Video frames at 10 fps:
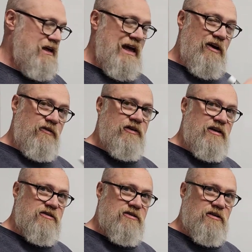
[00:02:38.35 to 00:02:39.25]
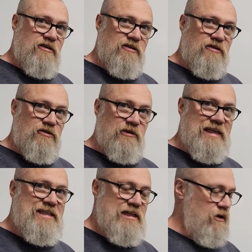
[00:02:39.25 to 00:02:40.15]
healthiest to
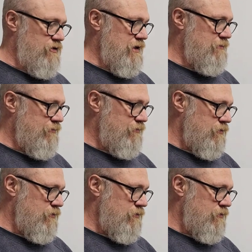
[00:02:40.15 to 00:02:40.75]
least healthy.